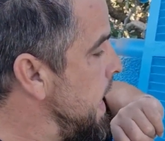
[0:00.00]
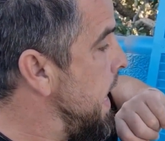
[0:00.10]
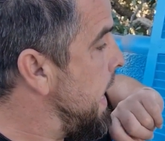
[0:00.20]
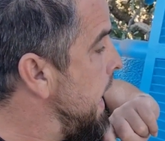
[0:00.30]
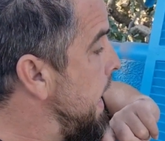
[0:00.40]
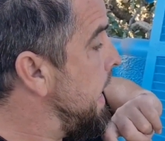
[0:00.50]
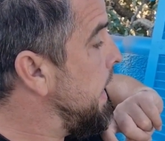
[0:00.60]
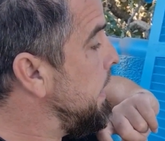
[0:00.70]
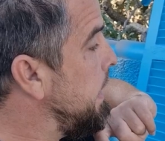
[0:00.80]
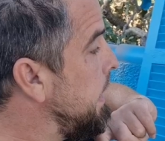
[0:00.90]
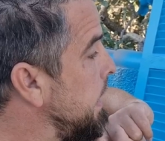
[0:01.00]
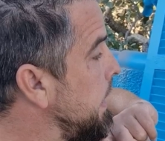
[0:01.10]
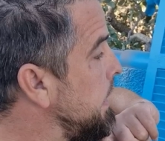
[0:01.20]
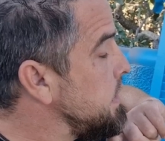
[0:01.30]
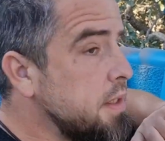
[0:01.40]
and
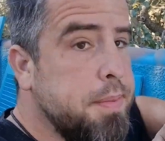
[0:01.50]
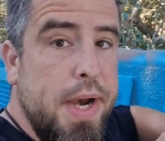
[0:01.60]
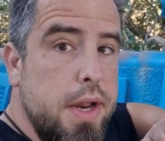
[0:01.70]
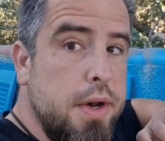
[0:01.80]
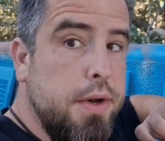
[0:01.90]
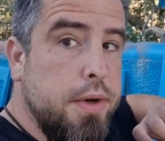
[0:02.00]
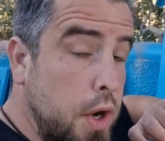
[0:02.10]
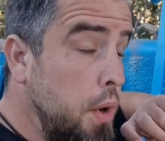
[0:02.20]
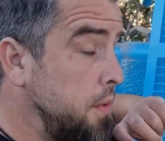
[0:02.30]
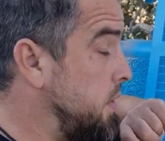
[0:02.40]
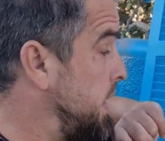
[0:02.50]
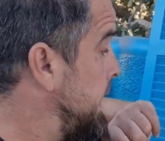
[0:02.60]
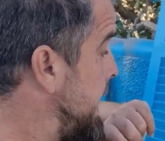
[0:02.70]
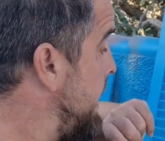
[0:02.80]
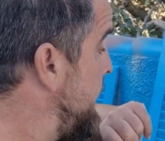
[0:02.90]
spray another coat on it.
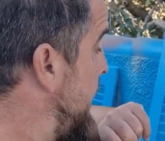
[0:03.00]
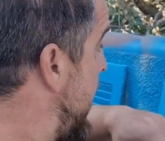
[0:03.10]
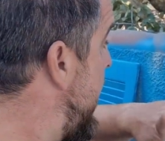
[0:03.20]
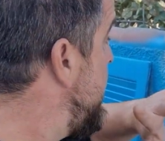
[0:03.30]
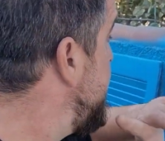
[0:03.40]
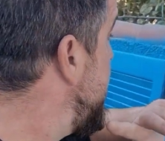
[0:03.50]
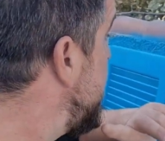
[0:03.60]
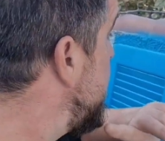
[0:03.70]
Now, I made